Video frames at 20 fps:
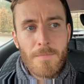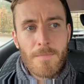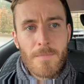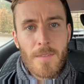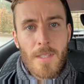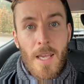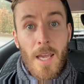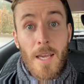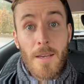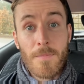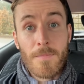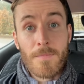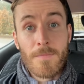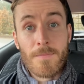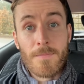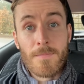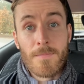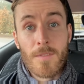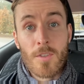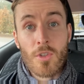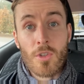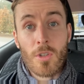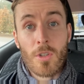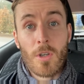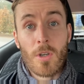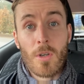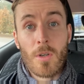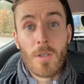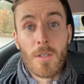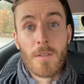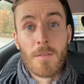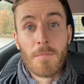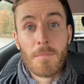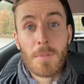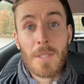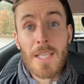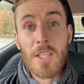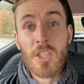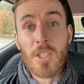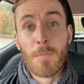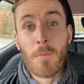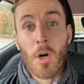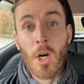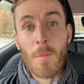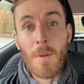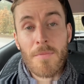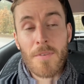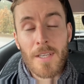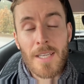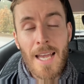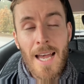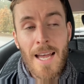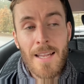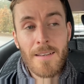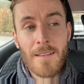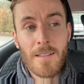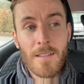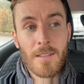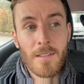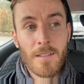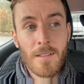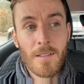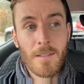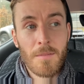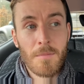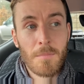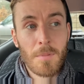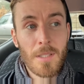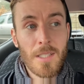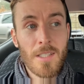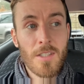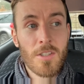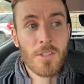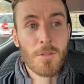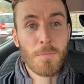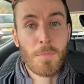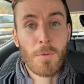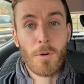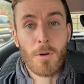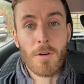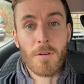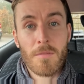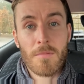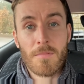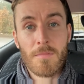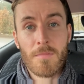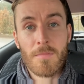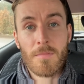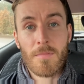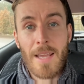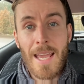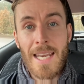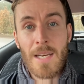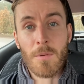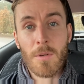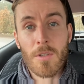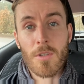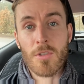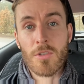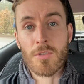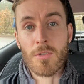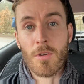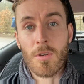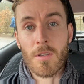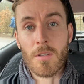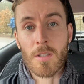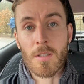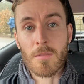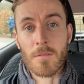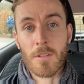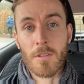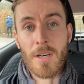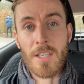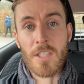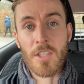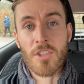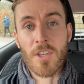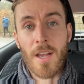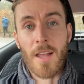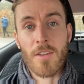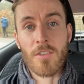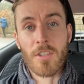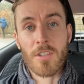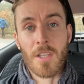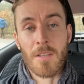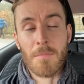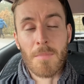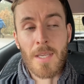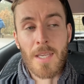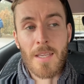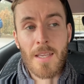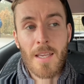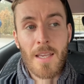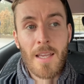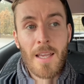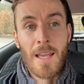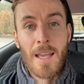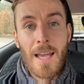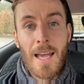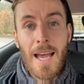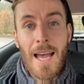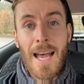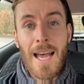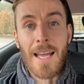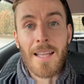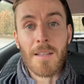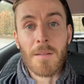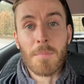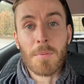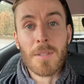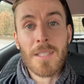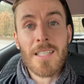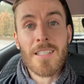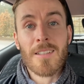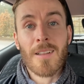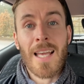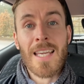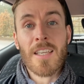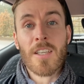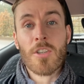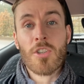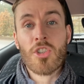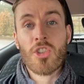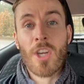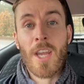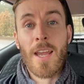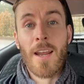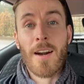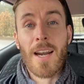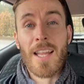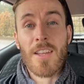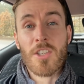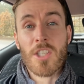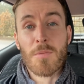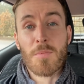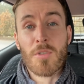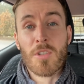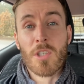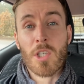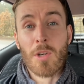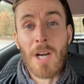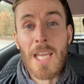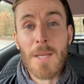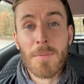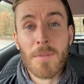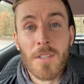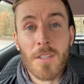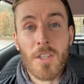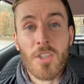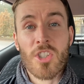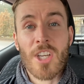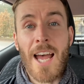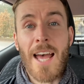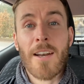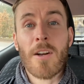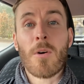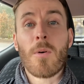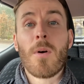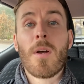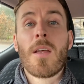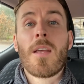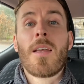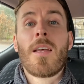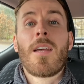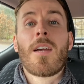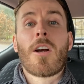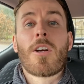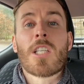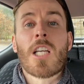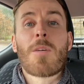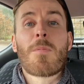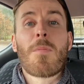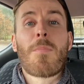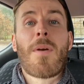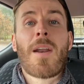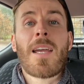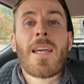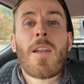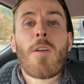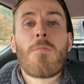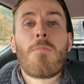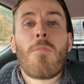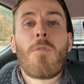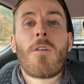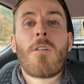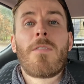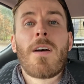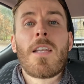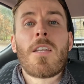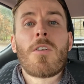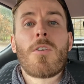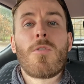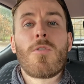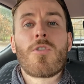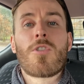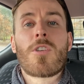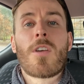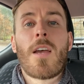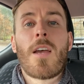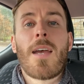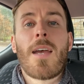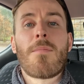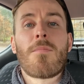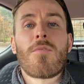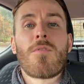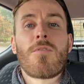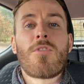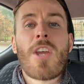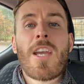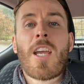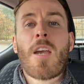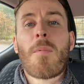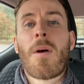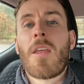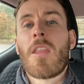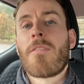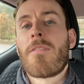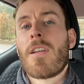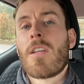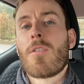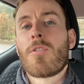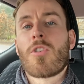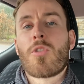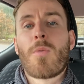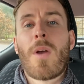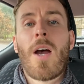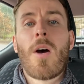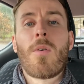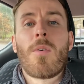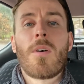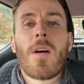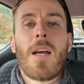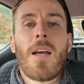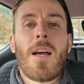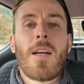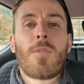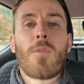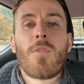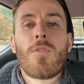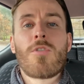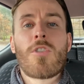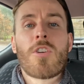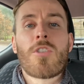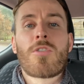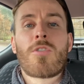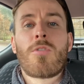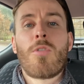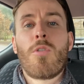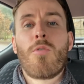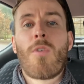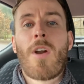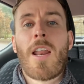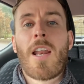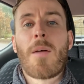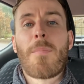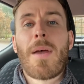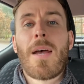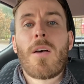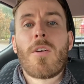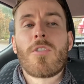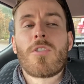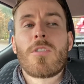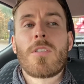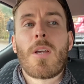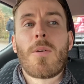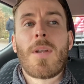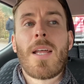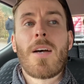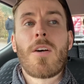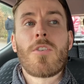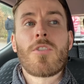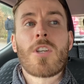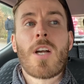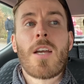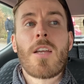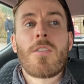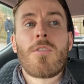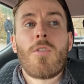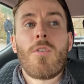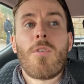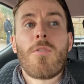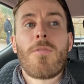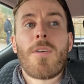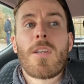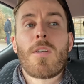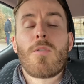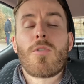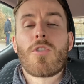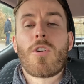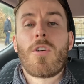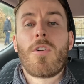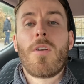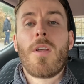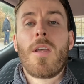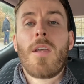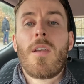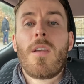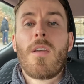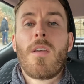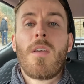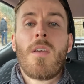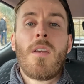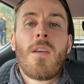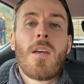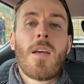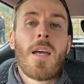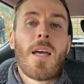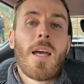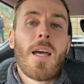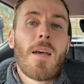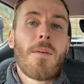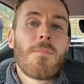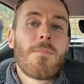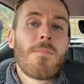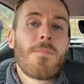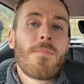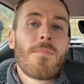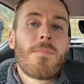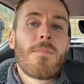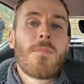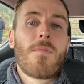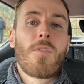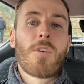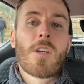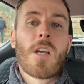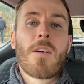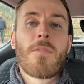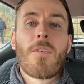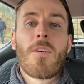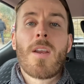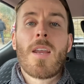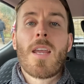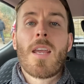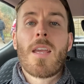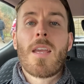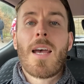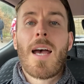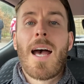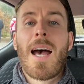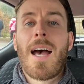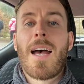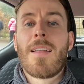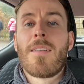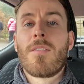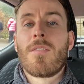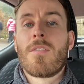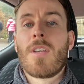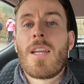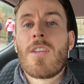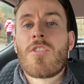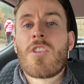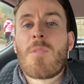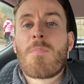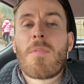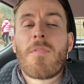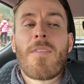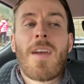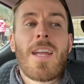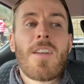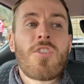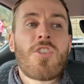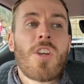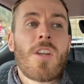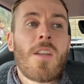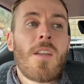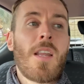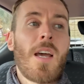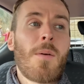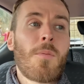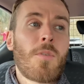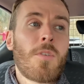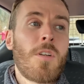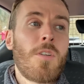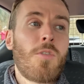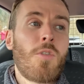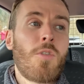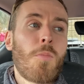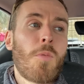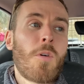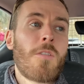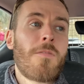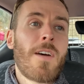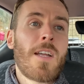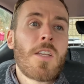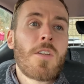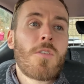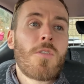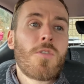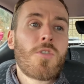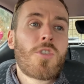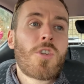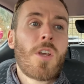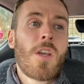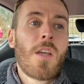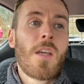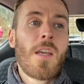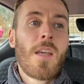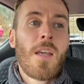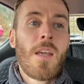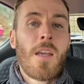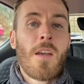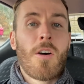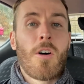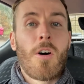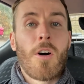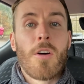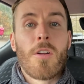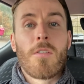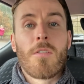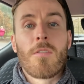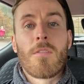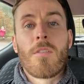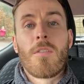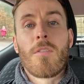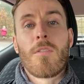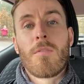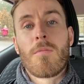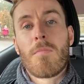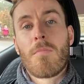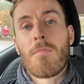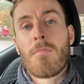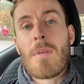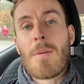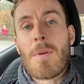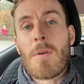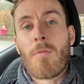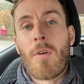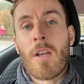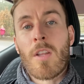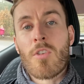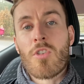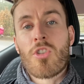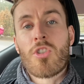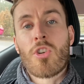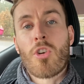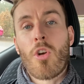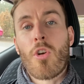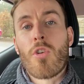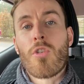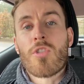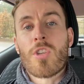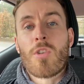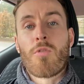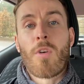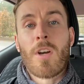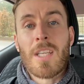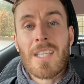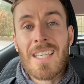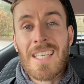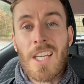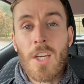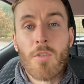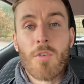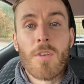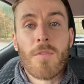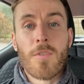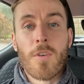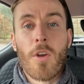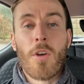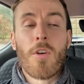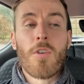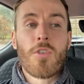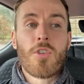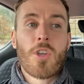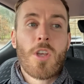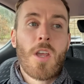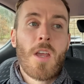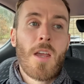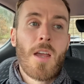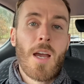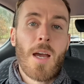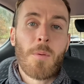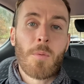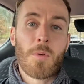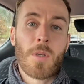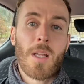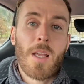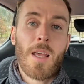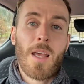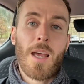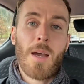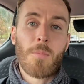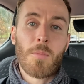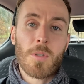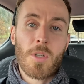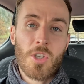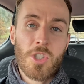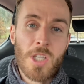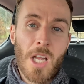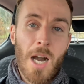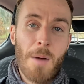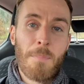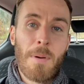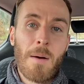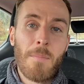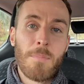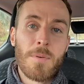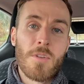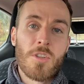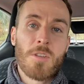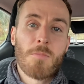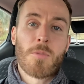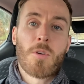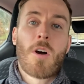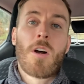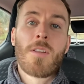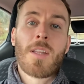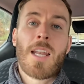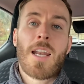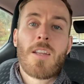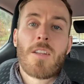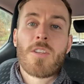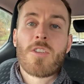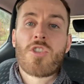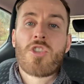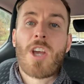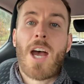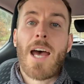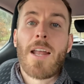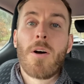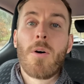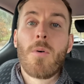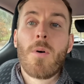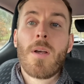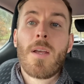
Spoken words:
Yeah. So please support them if you can. Please support anyone who's doing crazy challenges like me. And please like, share and subscribe to the channel, because I'll be bringing out more videos. Check out my other videos as well. I don't just do running up hills and down hills. I do videos on recovery and injury prevention. I'm going to do videos on maybe running shoes and running gear reviews. I'm gonna start pumping some content into this channel.